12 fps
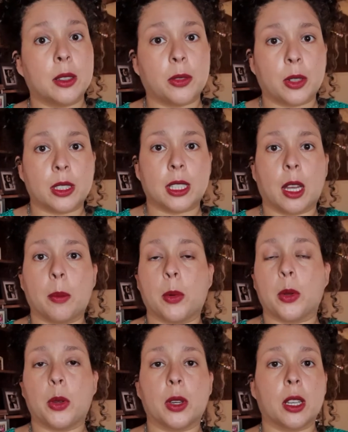for
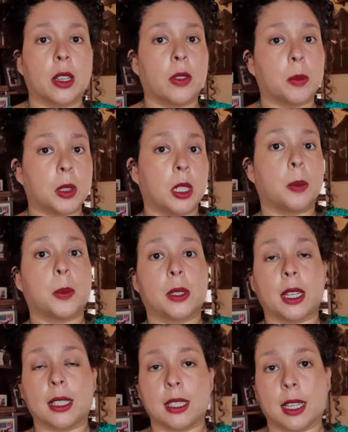example, you can give them tips
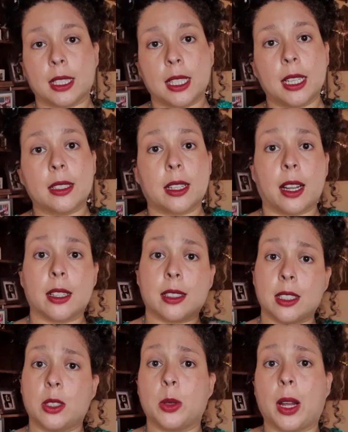and techniques. I
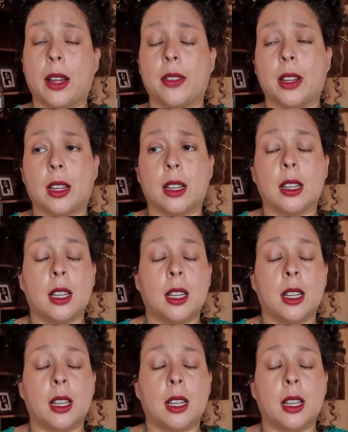actually do have a